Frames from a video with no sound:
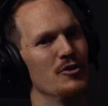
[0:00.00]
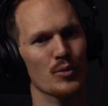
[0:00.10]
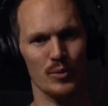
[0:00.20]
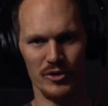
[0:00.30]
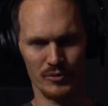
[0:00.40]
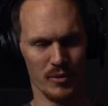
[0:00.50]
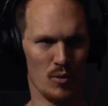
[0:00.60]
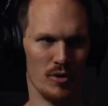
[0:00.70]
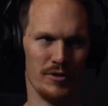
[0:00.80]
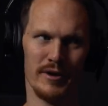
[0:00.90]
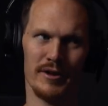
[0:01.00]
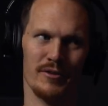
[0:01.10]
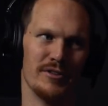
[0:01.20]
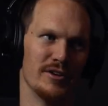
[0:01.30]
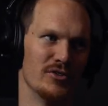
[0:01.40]
The risk reward there, I
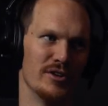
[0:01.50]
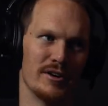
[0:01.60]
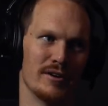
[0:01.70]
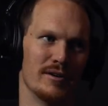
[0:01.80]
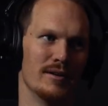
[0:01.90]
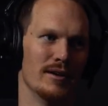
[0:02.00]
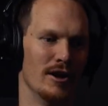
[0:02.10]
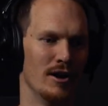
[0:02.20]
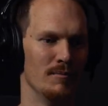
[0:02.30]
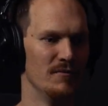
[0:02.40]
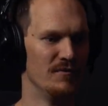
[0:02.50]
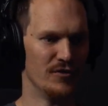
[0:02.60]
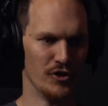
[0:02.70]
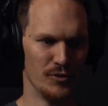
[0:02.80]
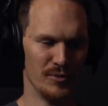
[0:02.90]
don't think is there.
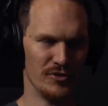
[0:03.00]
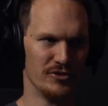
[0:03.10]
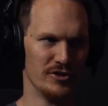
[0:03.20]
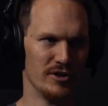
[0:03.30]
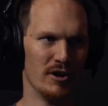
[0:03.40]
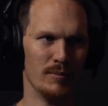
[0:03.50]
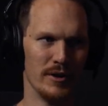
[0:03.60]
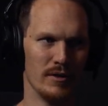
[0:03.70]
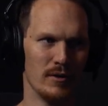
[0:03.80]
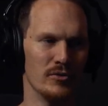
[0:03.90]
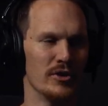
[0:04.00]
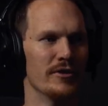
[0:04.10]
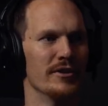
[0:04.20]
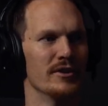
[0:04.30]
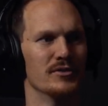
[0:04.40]
First position hard money loans, I
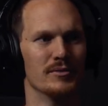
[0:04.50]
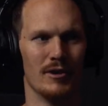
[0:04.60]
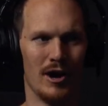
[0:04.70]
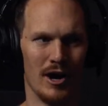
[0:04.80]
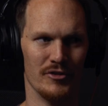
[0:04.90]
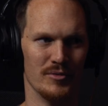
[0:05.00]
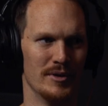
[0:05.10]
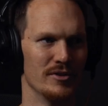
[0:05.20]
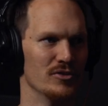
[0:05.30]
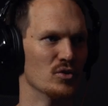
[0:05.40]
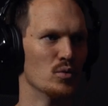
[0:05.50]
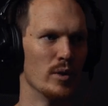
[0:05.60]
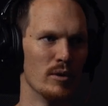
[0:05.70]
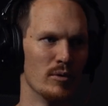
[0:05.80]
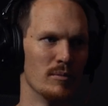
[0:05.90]
think it's awesome. I think it's a
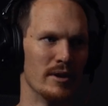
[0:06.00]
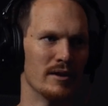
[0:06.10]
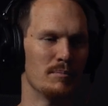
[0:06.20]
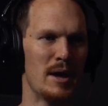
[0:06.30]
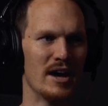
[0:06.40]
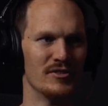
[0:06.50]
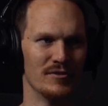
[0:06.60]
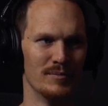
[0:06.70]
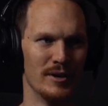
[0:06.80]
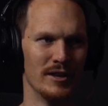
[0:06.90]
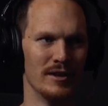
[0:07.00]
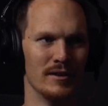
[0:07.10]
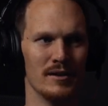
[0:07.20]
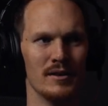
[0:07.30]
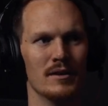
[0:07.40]
great way to make passive money.